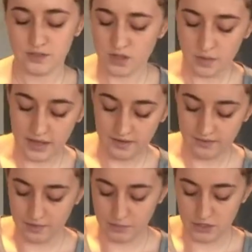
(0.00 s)
go ahead and
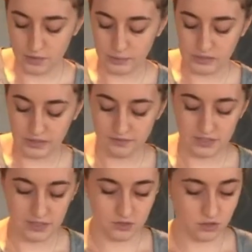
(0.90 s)
let me know. I would love to
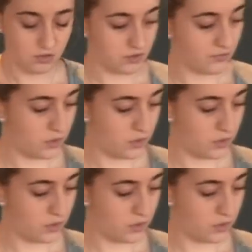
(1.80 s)
answer those for